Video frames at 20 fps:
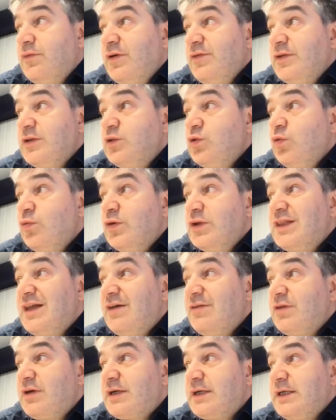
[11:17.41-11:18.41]
we will do
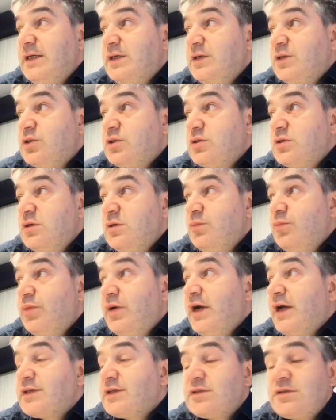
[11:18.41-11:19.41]
whatever is
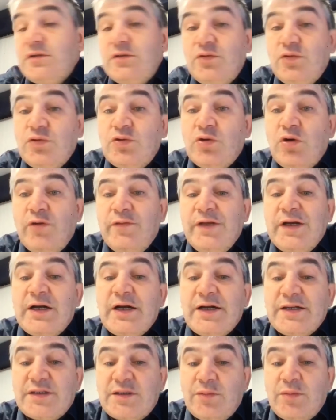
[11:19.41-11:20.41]
best to solve the
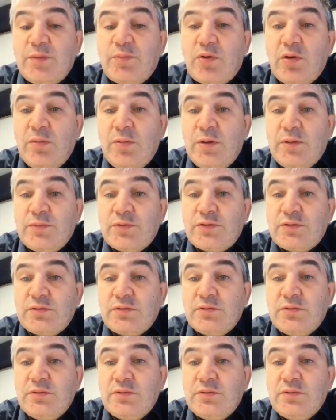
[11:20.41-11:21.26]
customer problems.